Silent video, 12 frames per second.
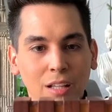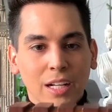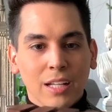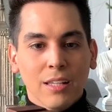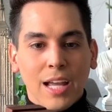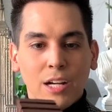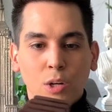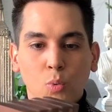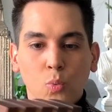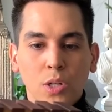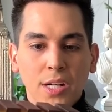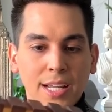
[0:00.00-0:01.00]
like a lighter
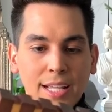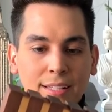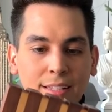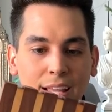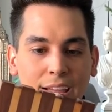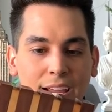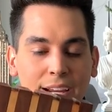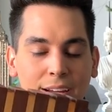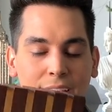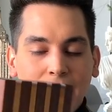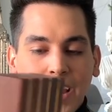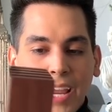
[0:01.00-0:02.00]
wood inlay
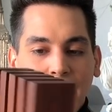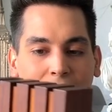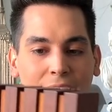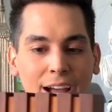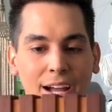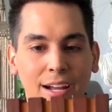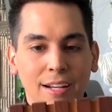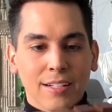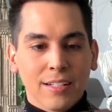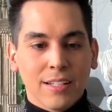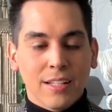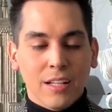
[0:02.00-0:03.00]

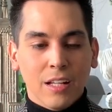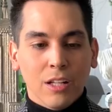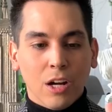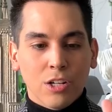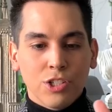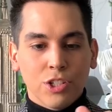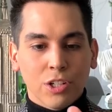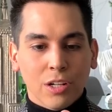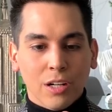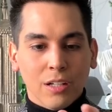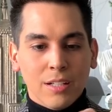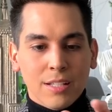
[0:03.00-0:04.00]
and the
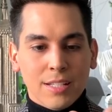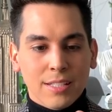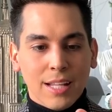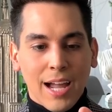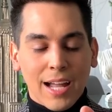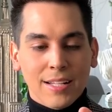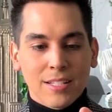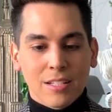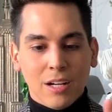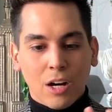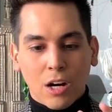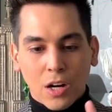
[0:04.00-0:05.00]
larger slats
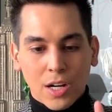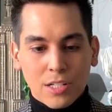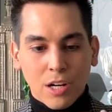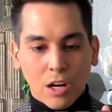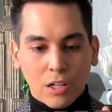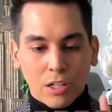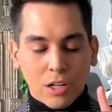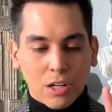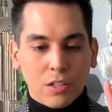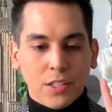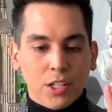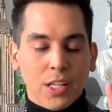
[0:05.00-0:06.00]
are a
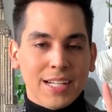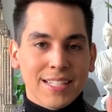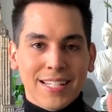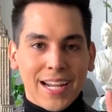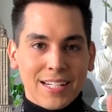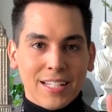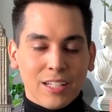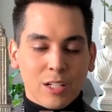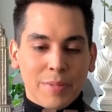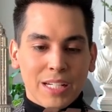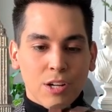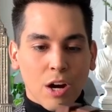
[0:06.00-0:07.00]
darker, they're like stained a little
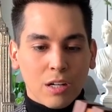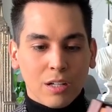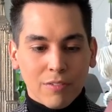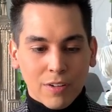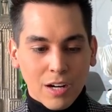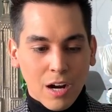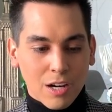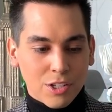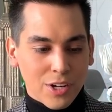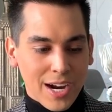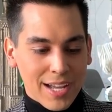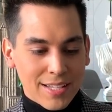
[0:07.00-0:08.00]
bit darker for
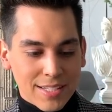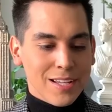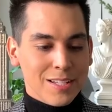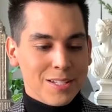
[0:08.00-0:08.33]
contrast.